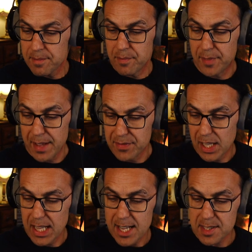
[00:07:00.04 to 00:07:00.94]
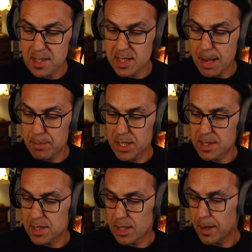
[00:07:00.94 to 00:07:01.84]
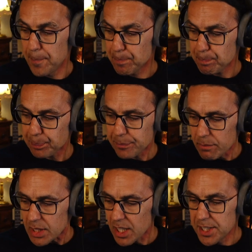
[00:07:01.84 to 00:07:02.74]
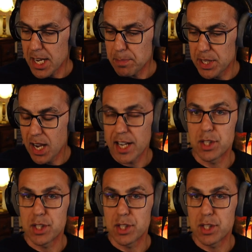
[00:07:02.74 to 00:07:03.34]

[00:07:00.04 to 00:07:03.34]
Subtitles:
Then the last step is an API